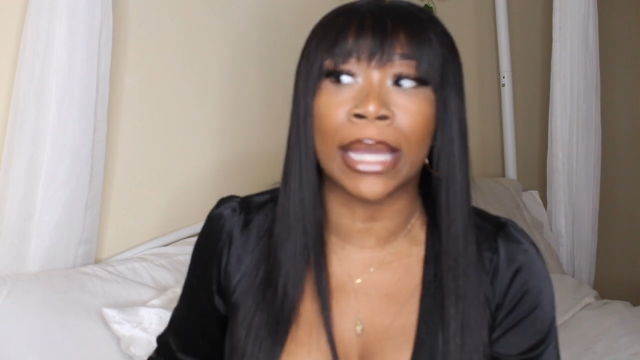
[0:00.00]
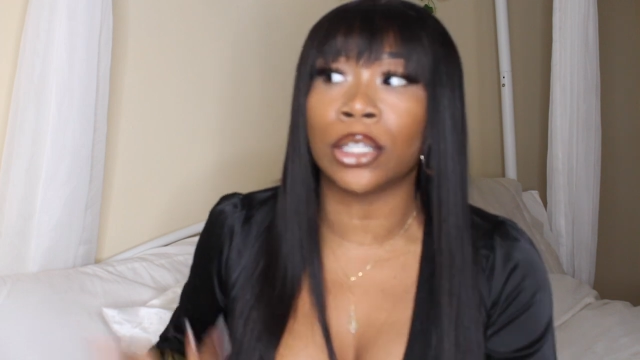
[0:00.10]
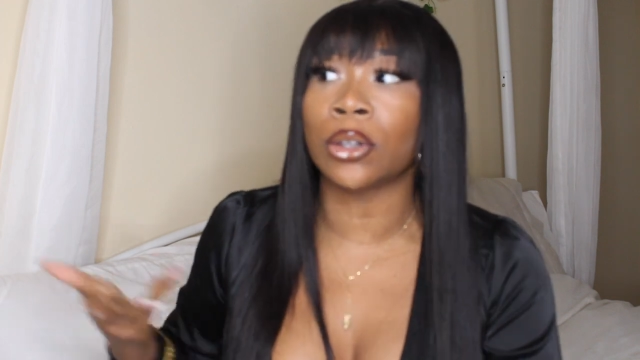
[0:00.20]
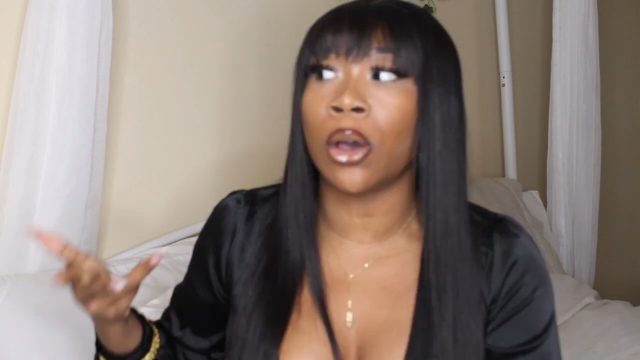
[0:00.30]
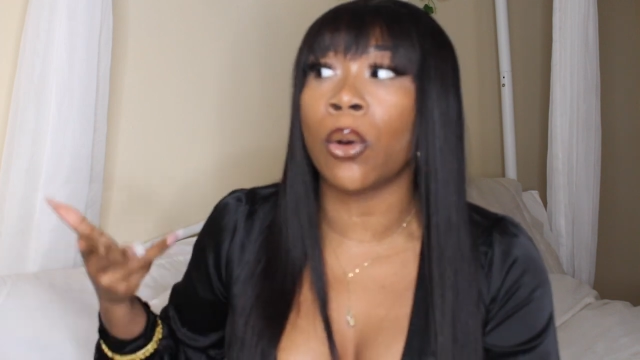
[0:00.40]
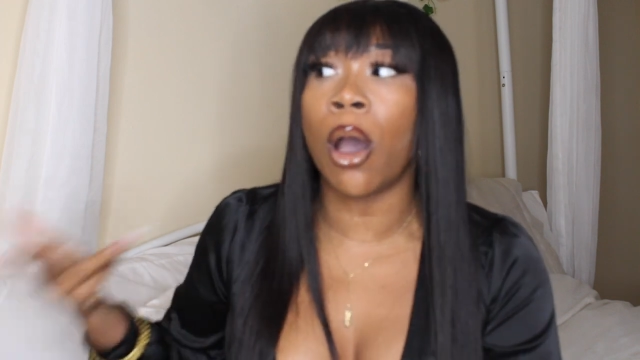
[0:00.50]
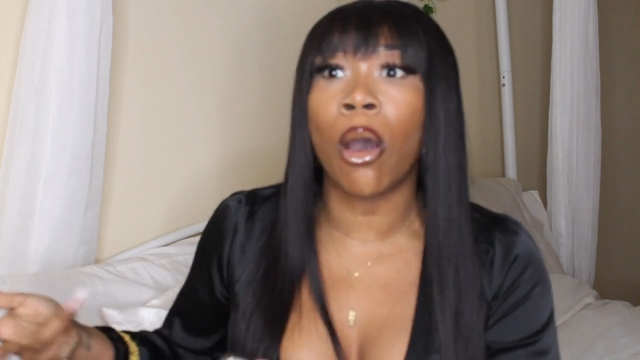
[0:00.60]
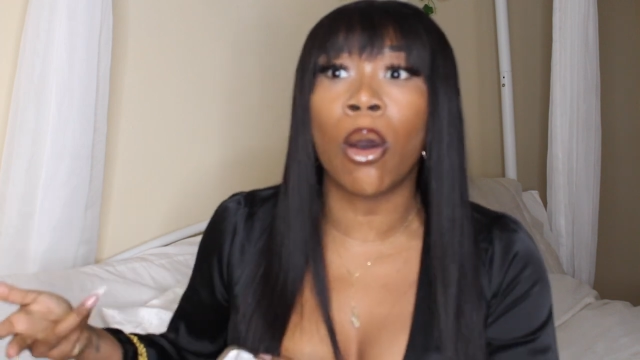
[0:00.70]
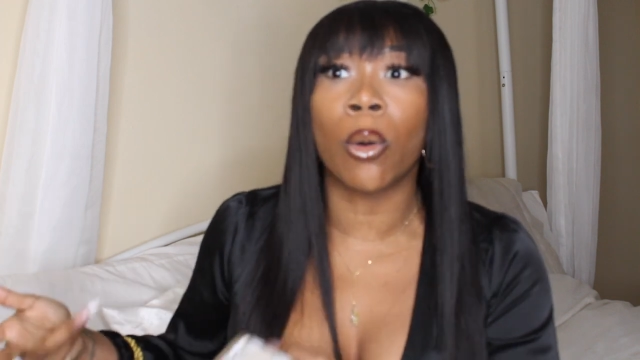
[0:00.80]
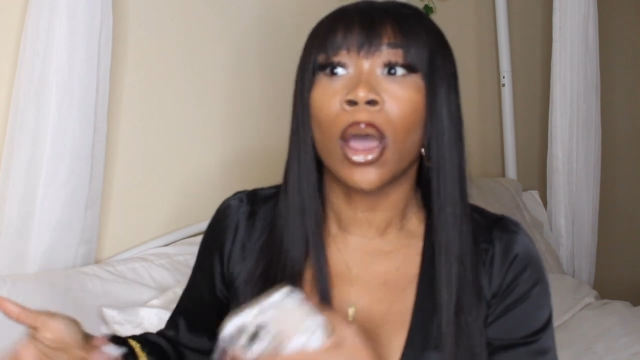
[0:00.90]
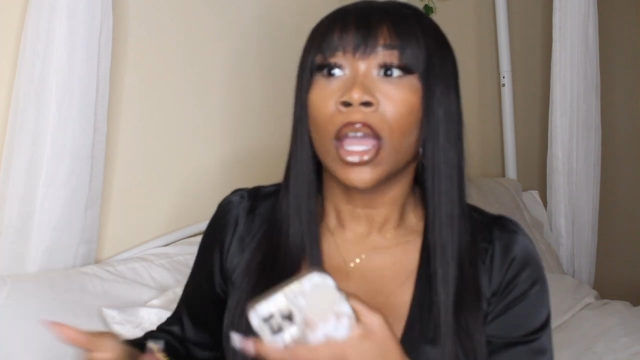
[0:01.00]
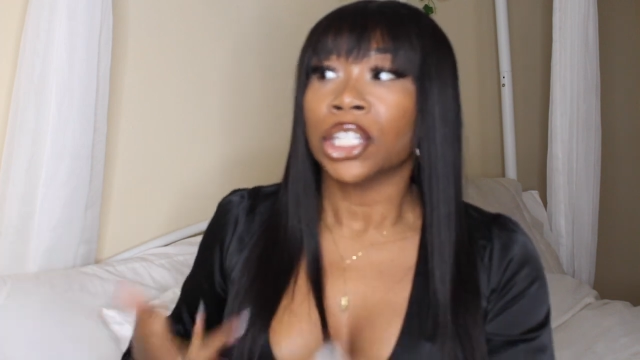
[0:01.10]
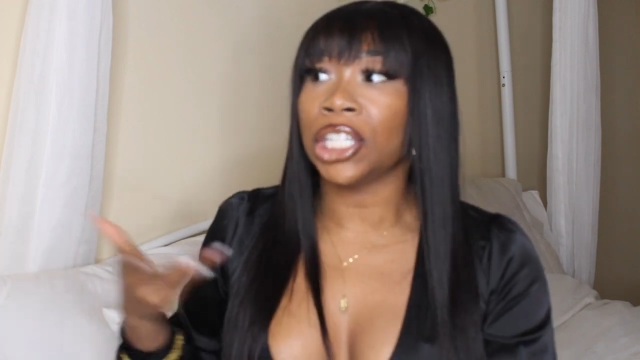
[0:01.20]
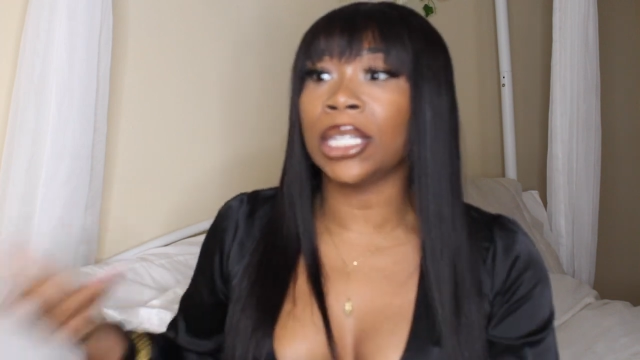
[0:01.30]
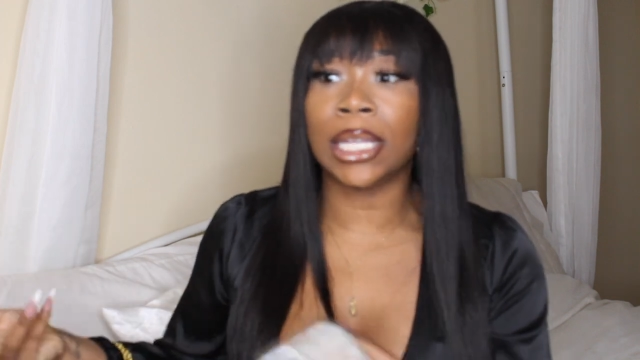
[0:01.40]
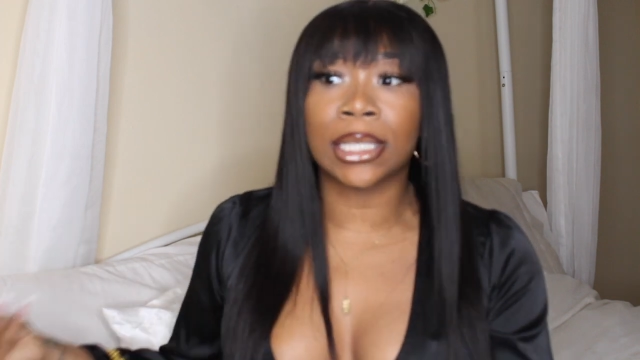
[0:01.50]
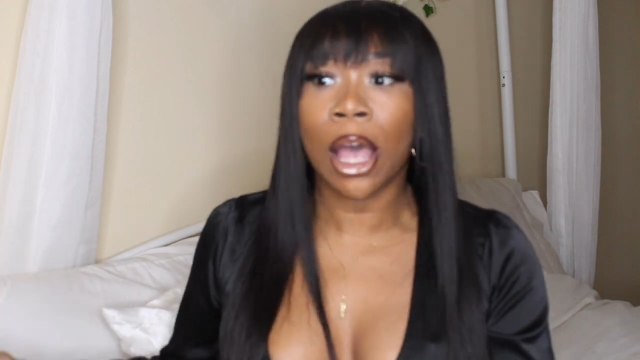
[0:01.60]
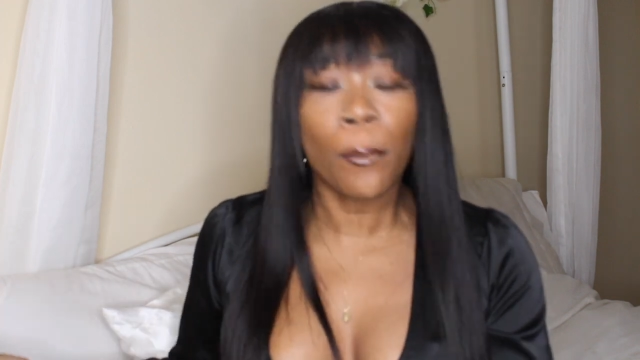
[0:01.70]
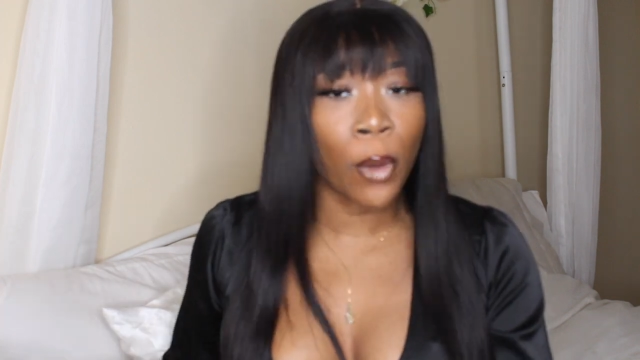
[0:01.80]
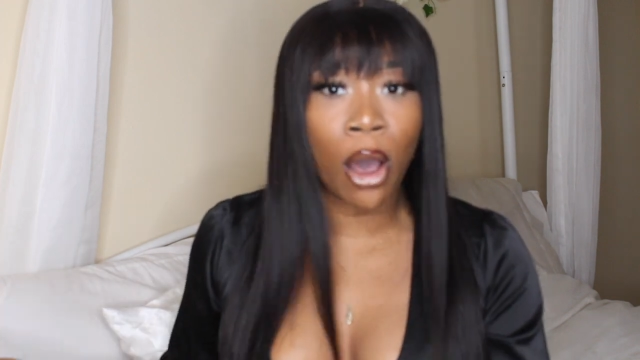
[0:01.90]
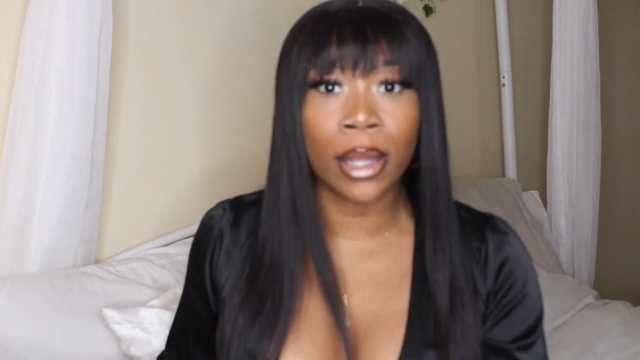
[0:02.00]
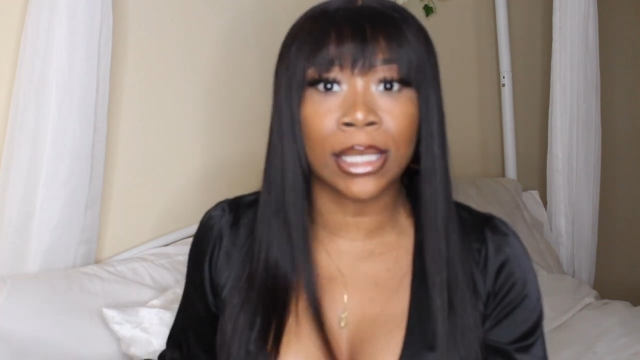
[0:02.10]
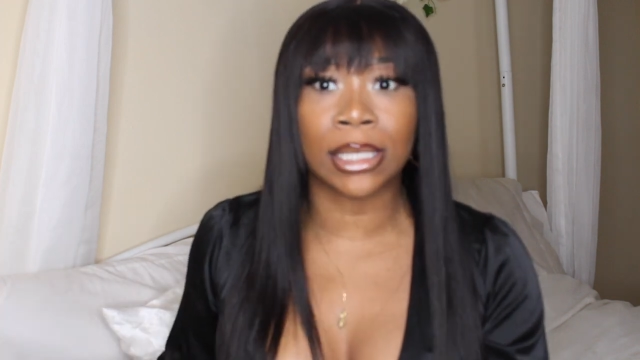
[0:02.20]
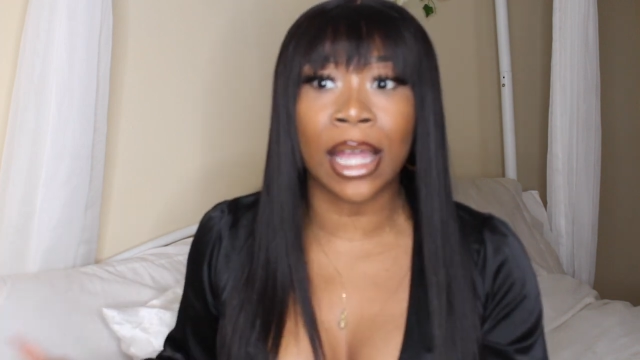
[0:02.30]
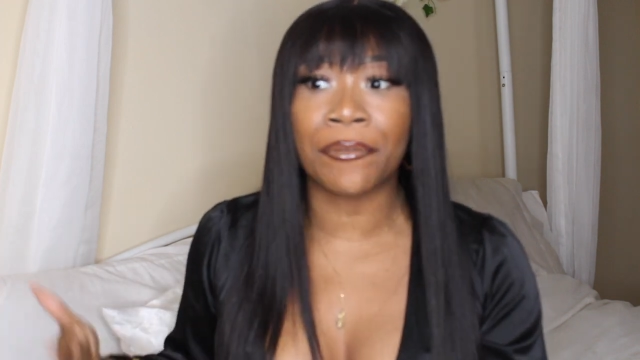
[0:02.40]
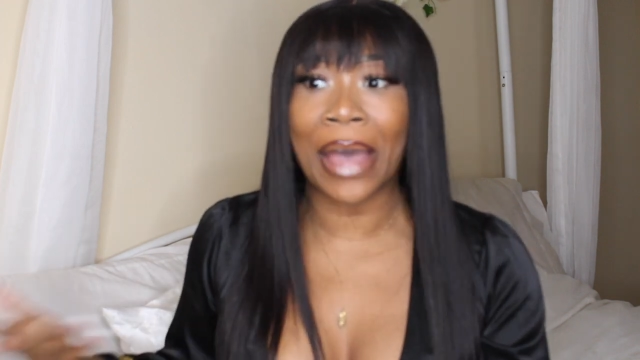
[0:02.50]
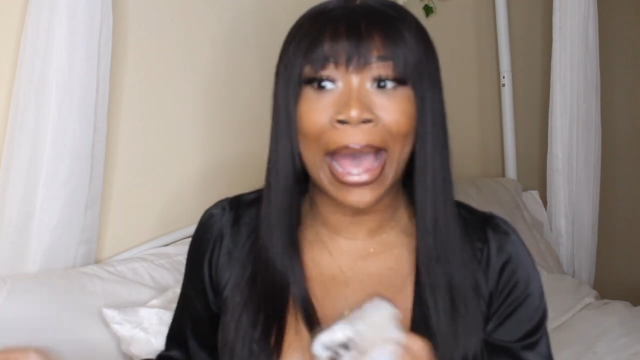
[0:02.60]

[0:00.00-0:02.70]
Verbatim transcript: Like you know, oh, she needs help with all this stuff.